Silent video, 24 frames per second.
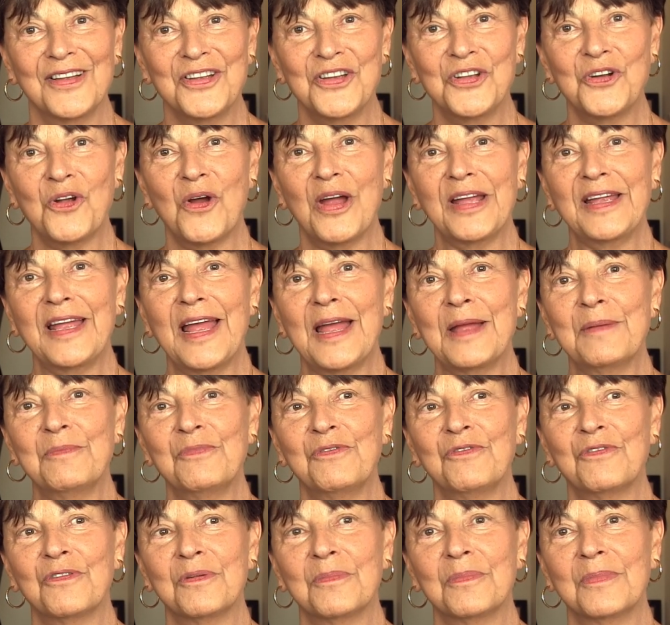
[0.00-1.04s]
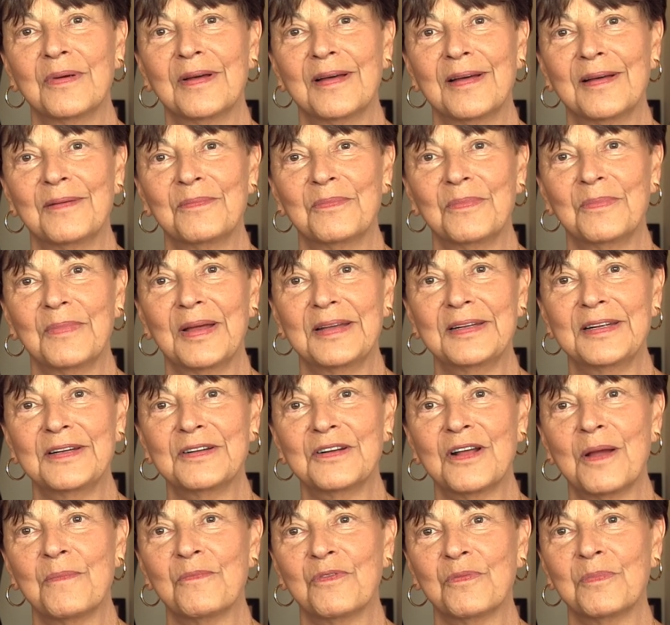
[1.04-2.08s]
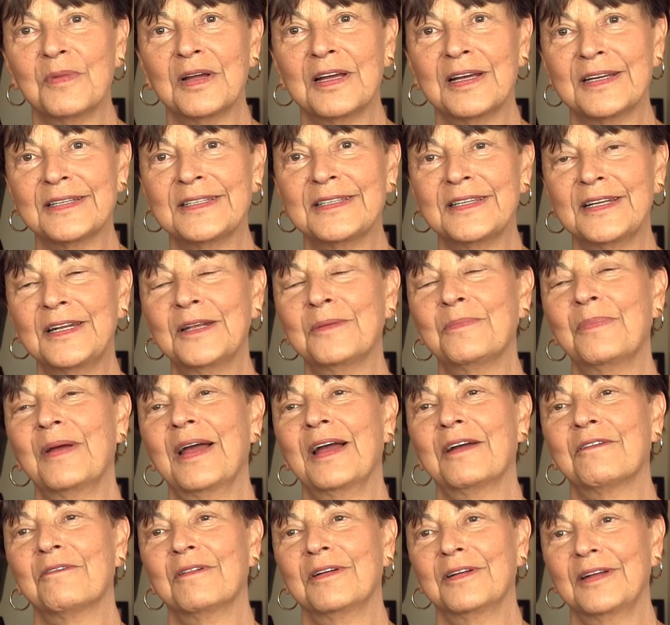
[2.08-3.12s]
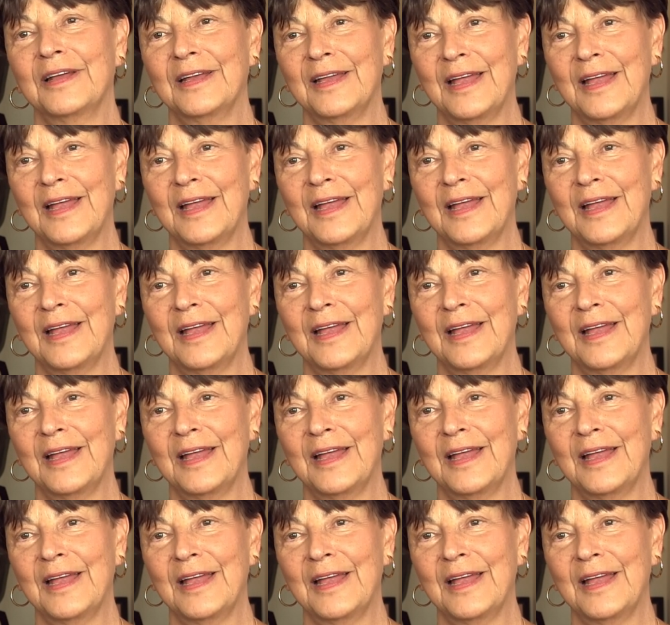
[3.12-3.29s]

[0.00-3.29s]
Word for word: you know, I came from, um, I didn't come from a Hasidic background.